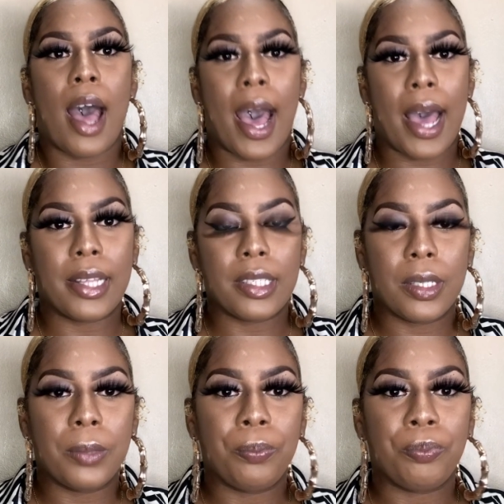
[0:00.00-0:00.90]
and
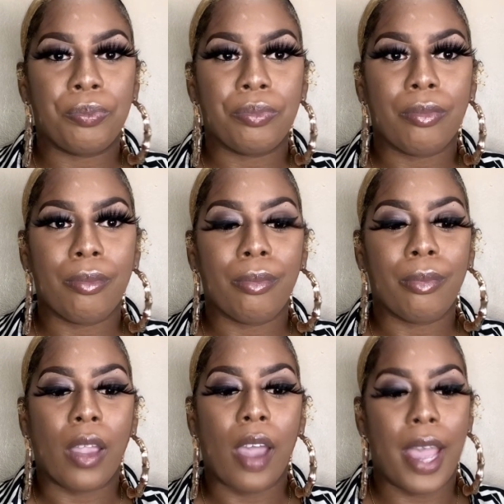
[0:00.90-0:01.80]
um,
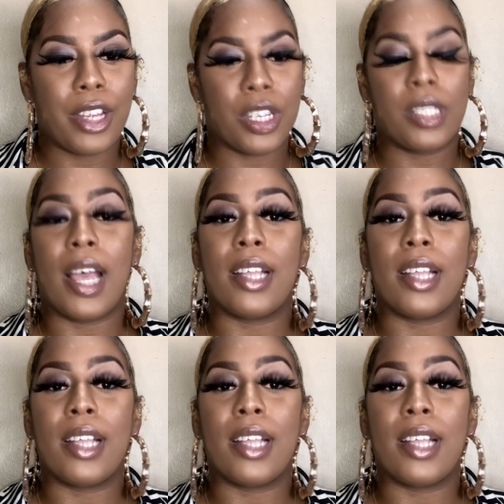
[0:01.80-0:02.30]
i just